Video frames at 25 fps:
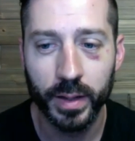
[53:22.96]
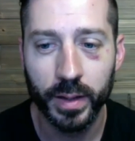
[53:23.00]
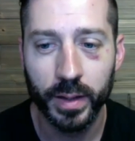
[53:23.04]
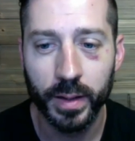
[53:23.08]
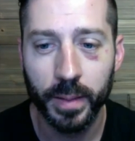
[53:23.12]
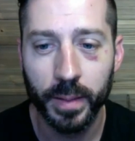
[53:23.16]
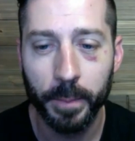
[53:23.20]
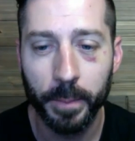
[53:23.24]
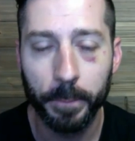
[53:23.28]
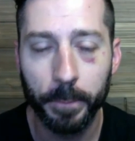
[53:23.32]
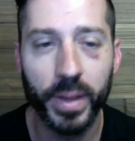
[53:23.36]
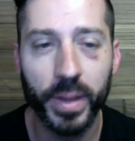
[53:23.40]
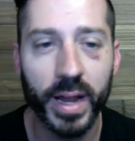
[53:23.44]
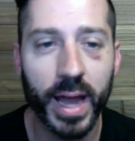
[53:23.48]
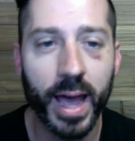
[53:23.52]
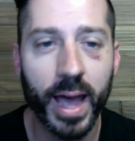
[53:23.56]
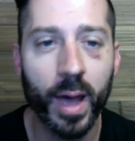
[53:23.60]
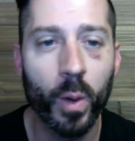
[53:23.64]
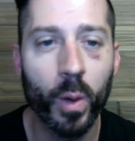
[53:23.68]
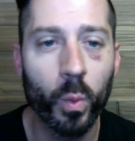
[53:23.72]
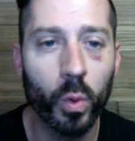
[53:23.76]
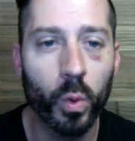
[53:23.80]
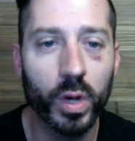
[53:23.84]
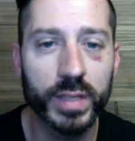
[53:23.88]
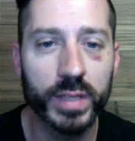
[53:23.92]
But
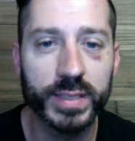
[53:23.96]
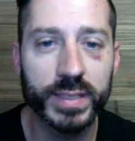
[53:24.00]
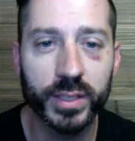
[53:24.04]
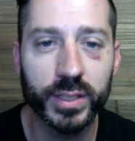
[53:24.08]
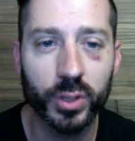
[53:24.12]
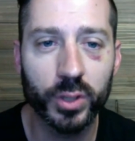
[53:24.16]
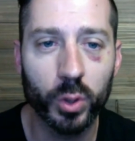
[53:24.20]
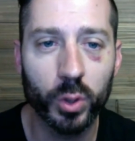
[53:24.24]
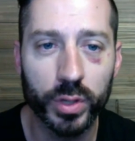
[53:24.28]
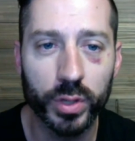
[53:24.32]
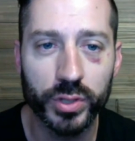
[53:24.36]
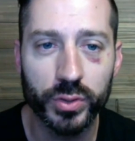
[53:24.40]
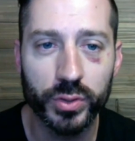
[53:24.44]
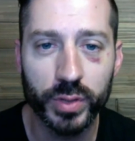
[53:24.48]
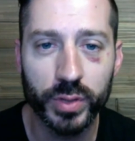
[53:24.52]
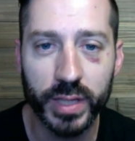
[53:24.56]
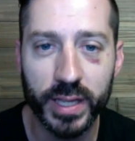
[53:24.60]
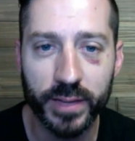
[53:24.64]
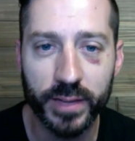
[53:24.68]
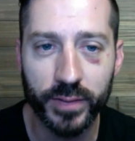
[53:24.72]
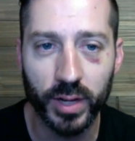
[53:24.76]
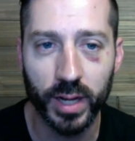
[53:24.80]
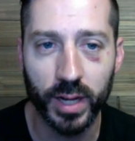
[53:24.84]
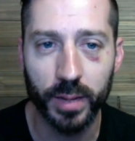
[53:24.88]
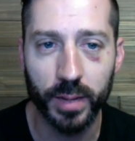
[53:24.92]
I wasn't going to
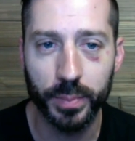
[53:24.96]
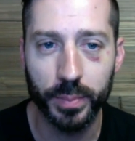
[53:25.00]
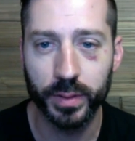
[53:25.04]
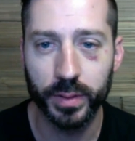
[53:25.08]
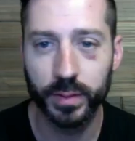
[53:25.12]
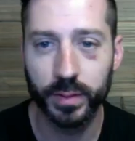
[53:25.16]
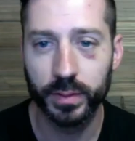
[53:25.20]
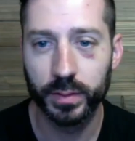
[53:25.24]
give up.